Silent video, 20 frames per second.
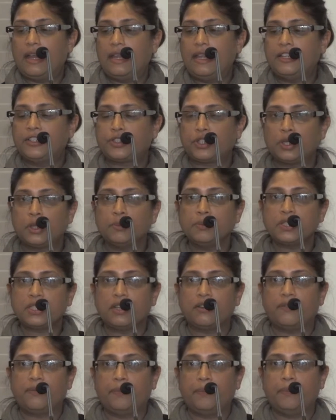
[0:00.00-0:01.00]
in terms
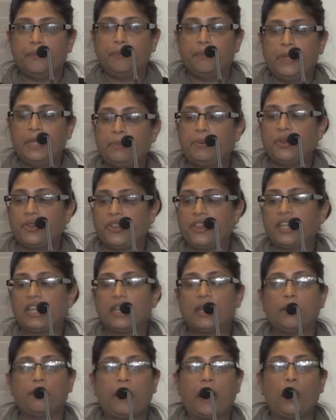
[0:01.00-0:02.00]
of people
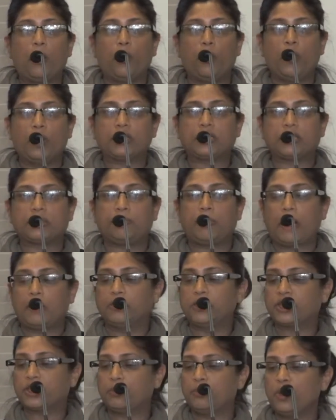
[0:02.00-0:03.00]
thinking about what's
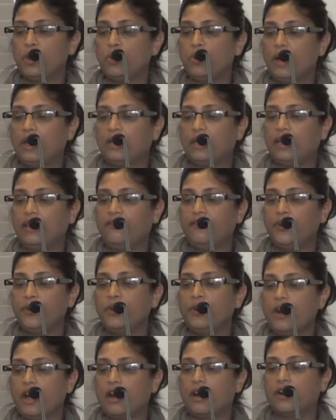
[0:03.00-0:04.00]
publishable, well, if
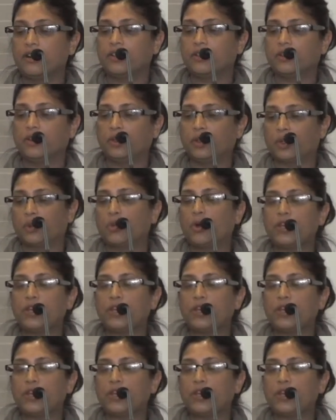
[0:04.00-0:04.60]
your article or